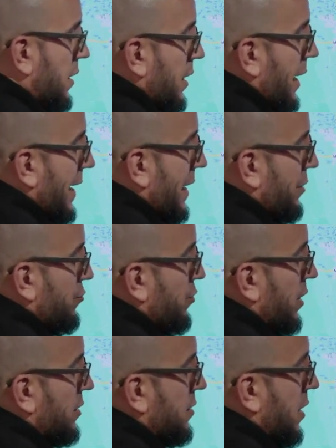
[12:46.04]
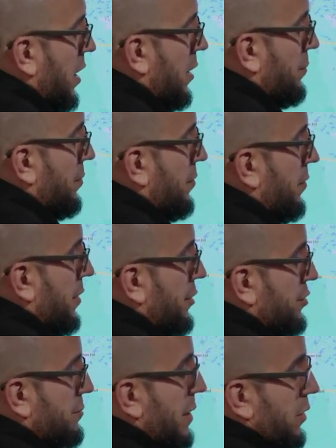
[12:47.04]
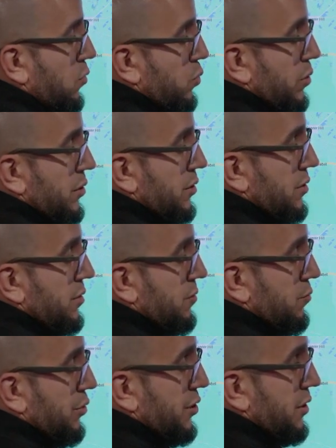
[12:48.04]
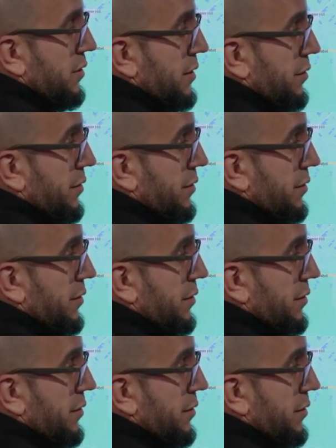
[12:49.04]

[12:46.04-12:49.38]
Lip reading: and it runs up. Here's Meadow Woods, which is near